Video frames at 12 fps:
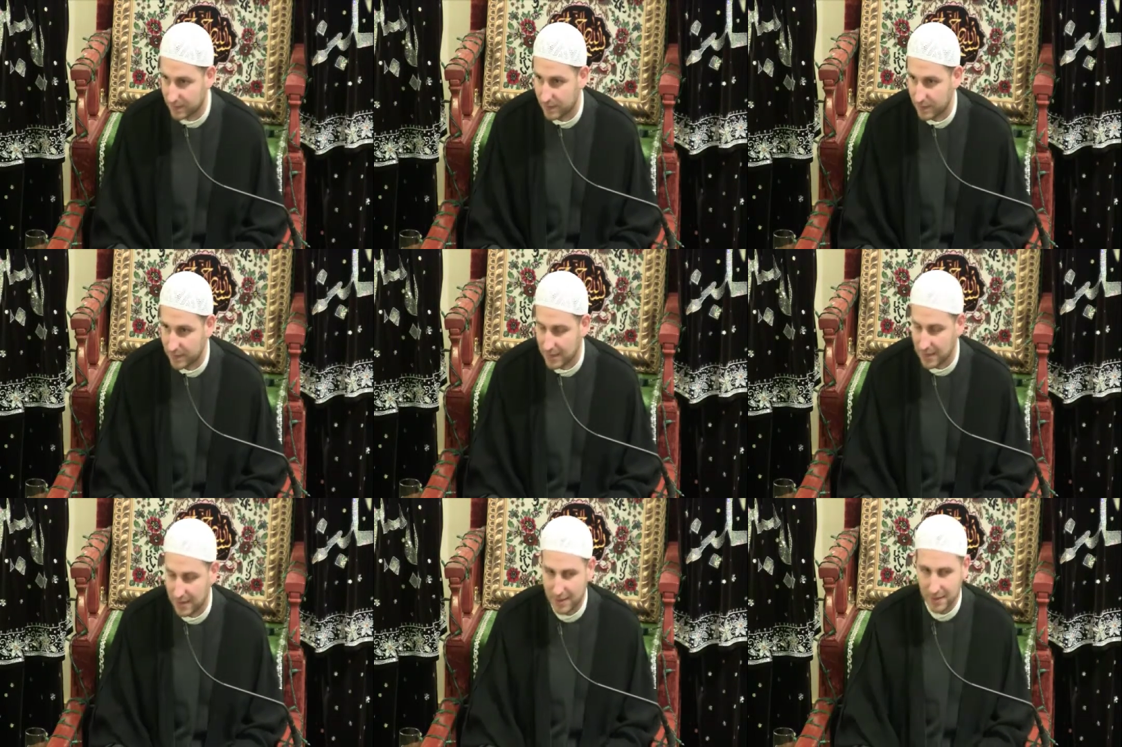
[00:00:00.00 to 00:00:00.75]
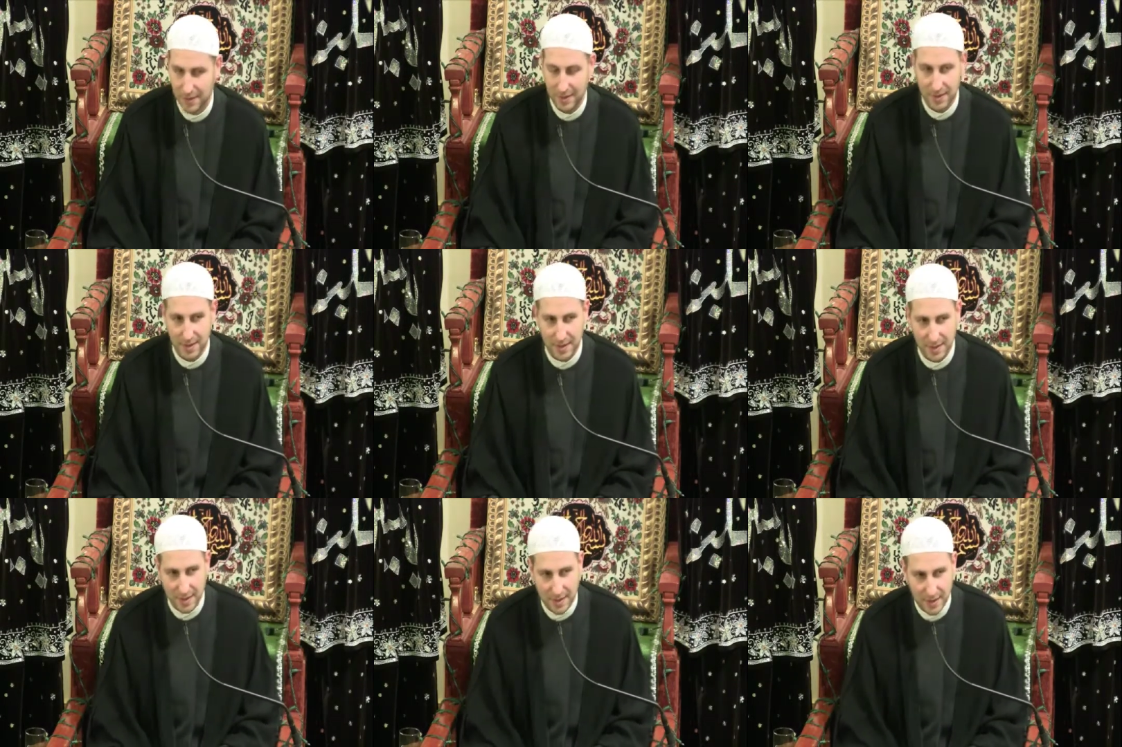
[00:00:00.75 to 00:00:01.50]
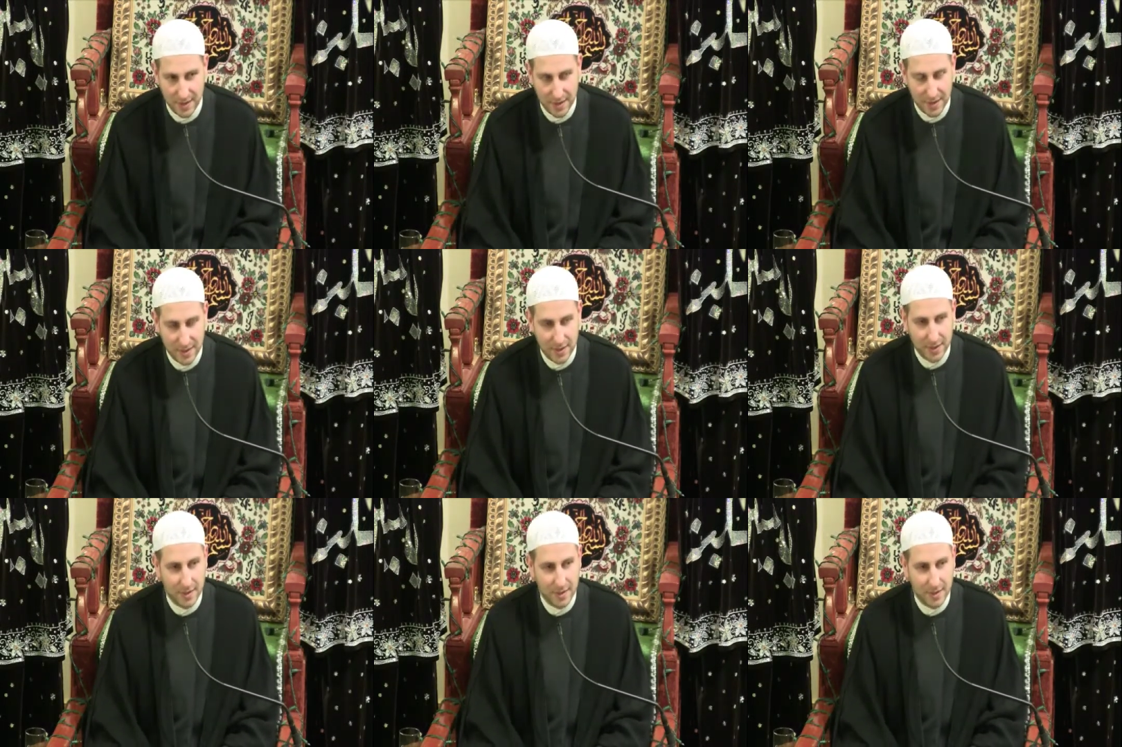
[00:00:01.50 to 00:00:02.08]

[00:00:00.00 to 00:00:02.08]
[no speech]